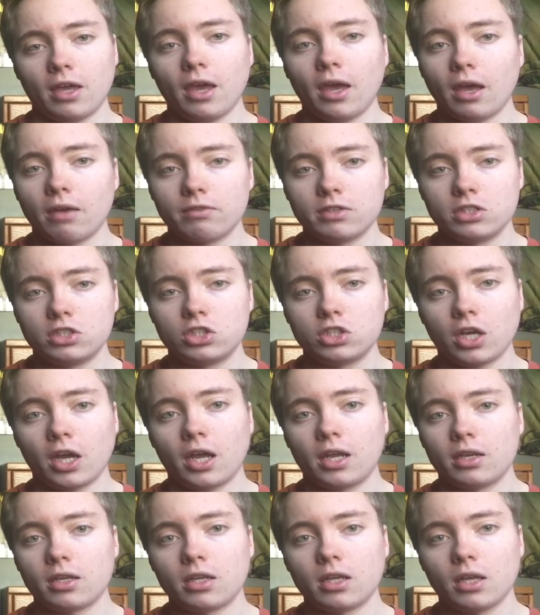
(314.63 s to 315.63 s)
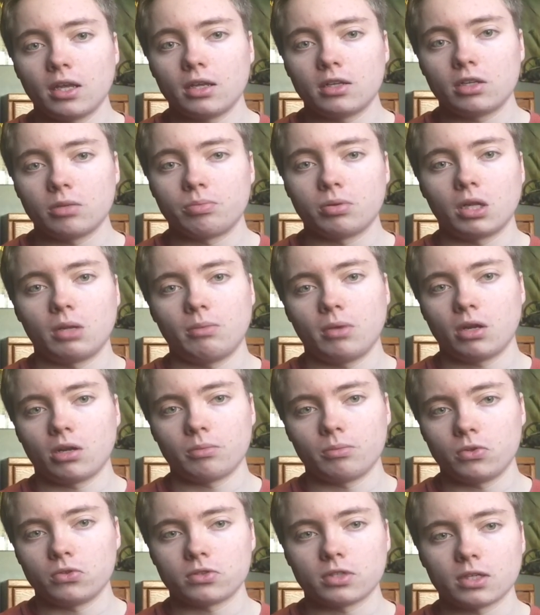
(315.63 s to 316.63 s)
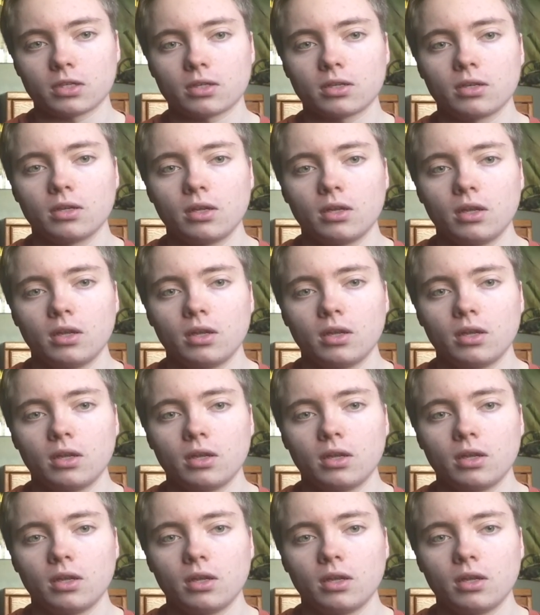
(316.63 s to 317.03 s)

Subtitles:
have a giant kit to play metal music.